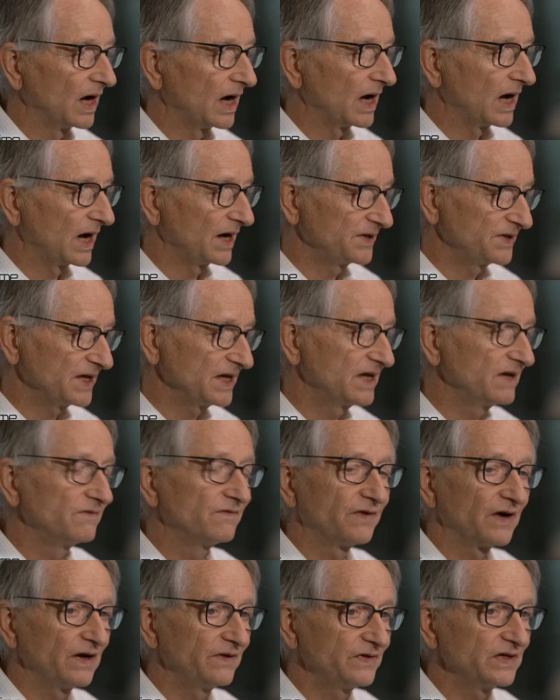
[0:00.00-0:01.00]
I think
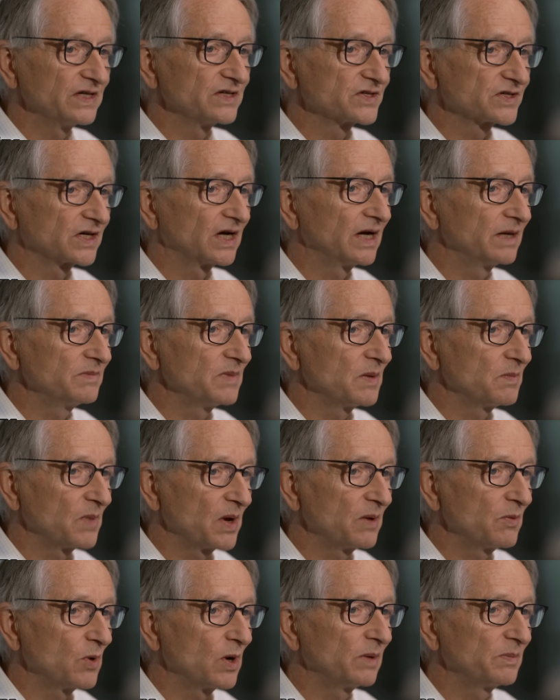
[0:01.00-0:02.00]
in 5 years' time, it
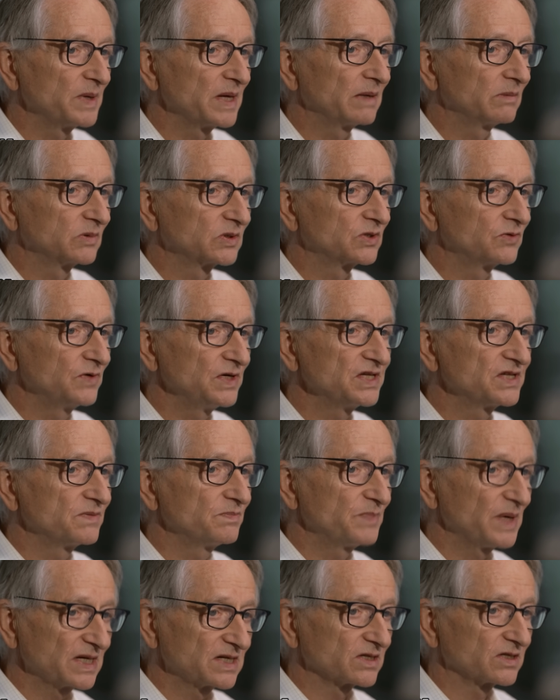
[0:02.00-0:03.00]
may well be able to
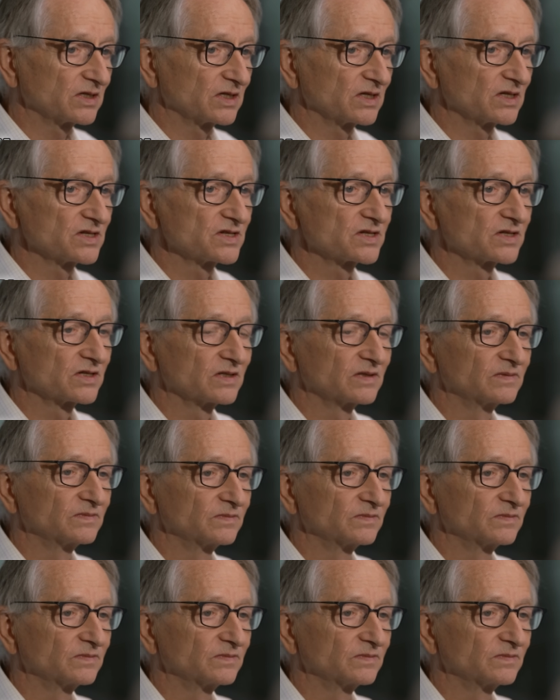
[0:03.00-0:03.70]
reason better than us.